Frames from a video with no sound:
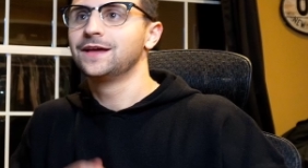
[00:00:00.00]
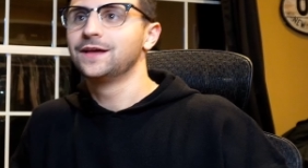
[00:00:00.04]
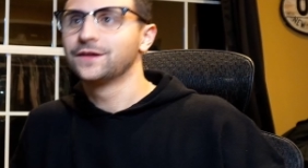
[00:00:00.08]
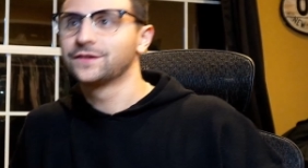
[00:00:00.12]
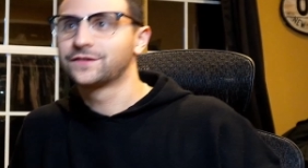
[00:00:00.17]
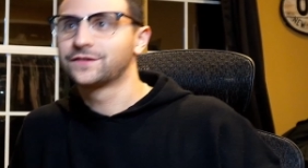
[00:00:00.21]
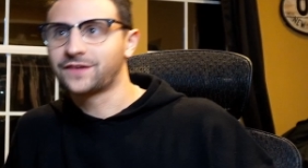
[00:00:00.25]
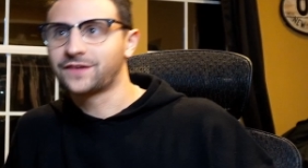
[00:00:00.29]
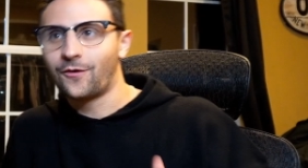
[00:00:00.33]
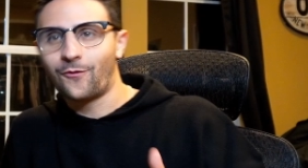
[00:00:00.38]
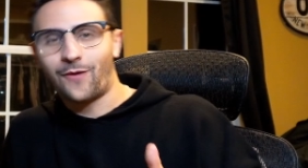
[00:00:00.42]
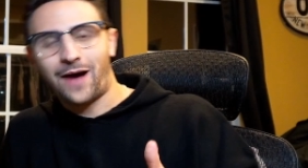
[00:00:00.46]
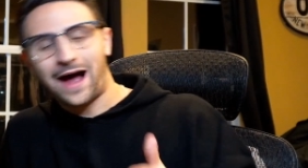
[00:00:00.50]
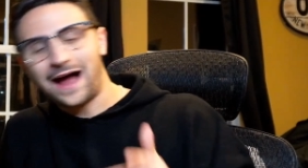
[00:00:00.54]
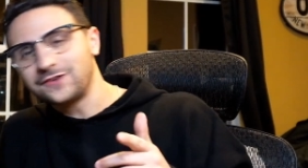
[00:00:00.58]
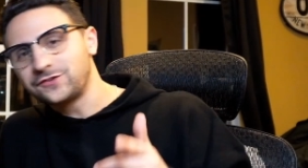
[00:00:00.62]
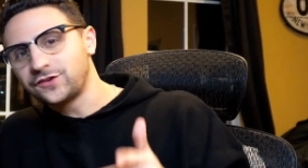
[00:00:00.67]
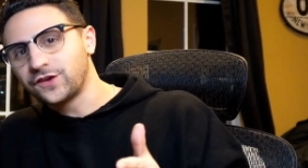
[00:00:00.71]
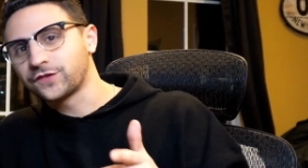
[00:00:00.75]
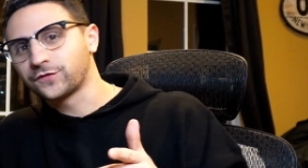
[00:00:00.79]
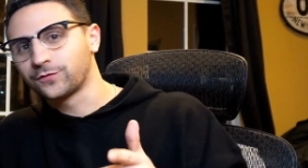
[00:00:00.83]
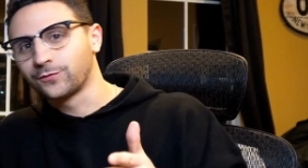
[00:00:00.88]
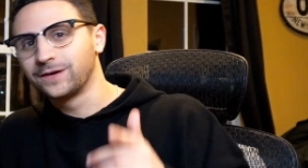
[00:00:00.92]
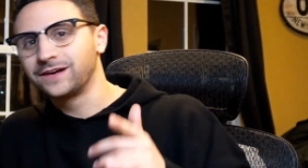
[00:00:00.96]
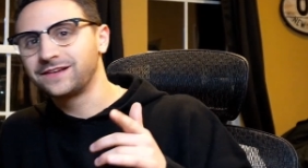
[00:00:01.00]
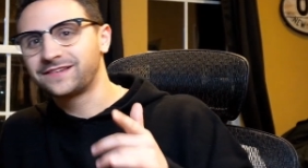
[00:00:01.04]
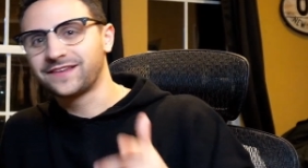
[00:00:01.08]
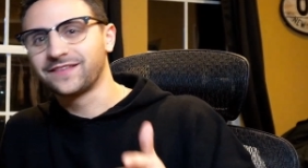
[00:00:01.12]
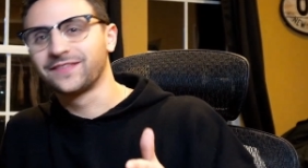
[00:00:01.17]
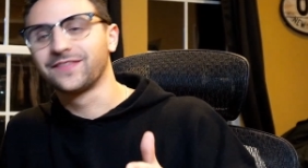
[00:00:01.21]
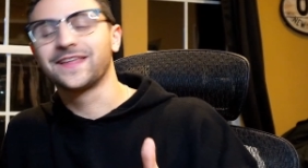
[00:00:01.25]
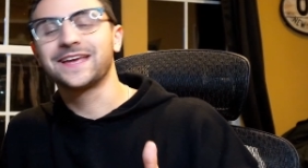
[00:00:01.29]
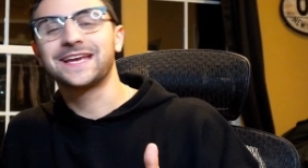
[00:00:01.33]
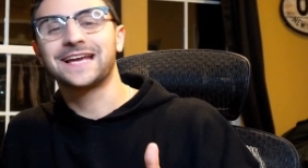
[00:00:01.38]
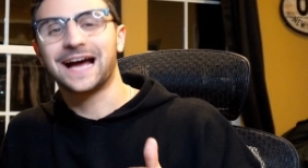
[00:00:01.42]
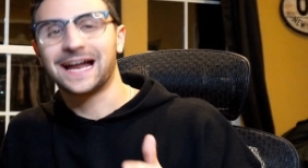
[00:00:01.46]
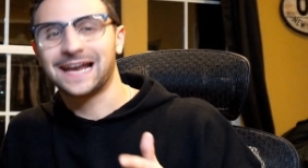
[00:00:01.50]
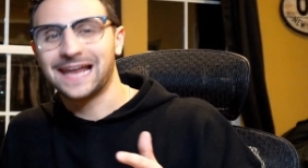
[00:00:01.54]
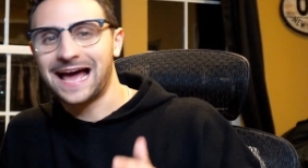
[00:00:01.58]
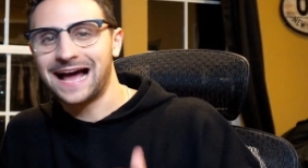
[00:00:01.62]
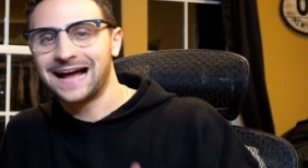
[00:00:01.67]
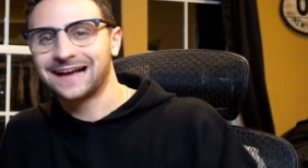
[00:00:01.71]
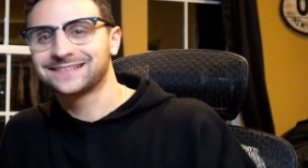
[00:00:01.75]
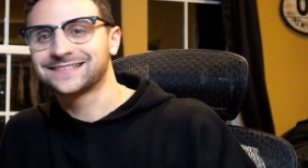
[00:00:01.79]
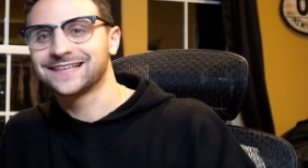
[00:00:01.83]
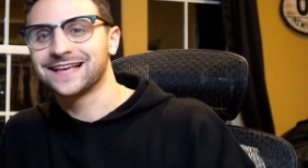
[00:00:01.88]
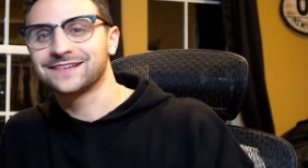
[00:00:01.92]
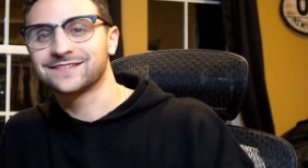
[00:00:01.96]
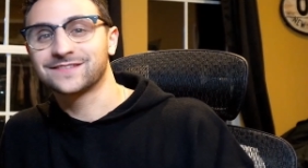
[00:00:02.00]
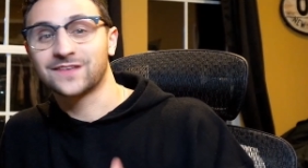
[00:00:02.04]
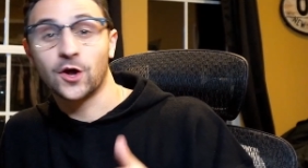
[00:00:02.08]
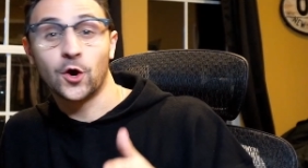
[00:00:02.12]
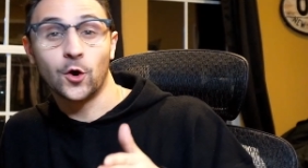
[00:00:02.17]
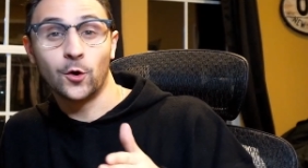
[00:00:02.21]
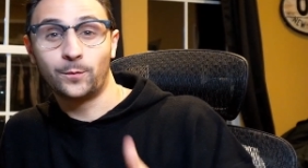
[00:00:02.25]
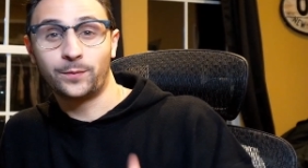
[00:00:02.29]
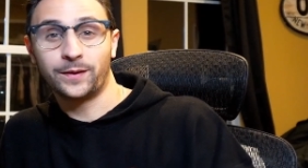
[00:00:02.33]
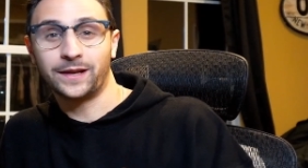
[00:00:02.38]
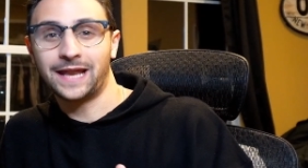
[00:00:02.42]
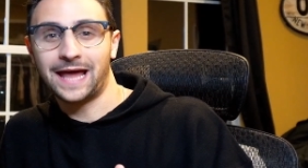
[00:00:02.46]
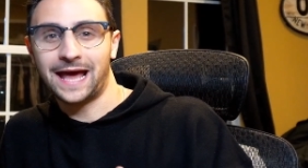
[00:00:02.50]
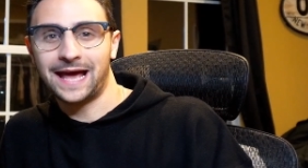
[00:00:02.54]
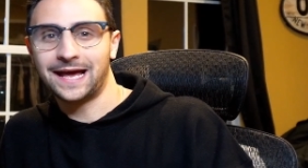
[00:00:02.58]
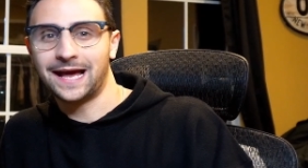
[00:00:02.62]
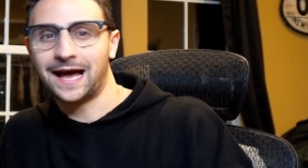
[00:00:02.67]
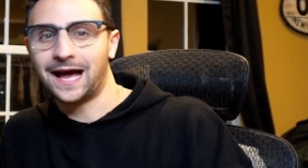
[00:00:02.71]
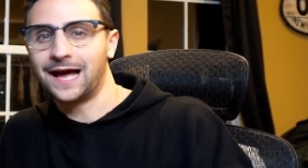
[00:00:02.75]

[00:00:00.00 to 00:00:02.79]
So I just recently got access to OpenAI,